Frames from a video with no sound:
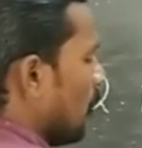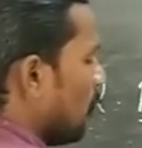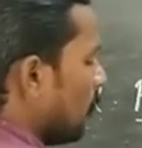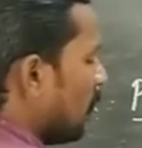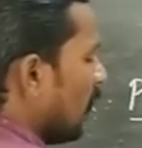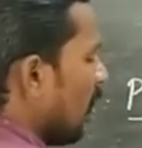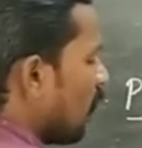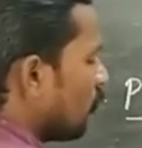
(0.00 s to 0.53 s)

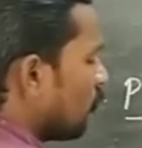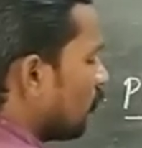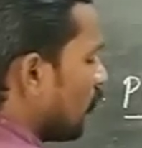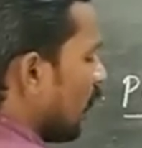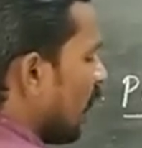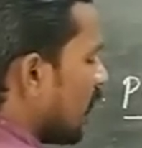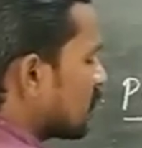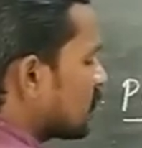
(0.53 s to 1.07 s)
p
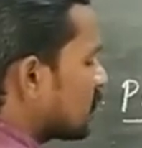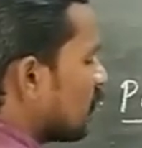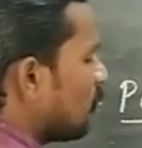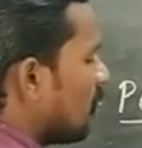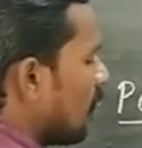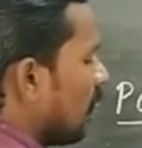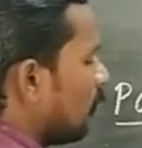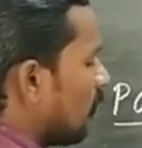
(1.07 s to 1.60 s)
of x
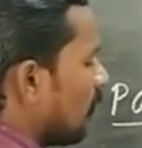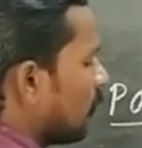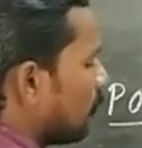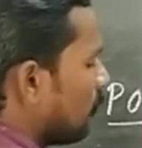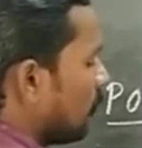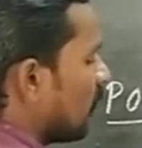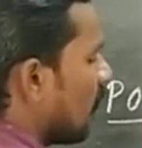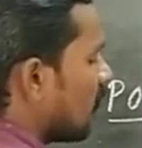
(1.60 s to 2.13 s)
comma
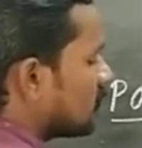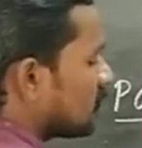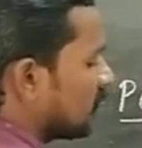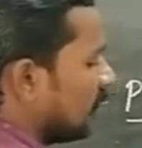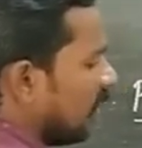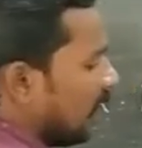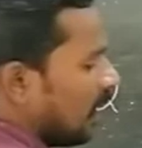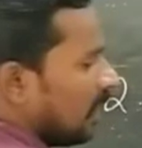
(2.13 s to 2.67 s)
lambda,
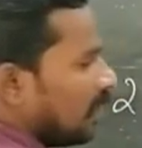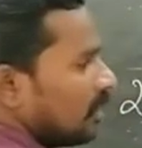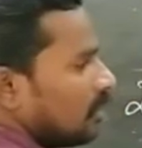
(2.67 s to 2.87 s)
because here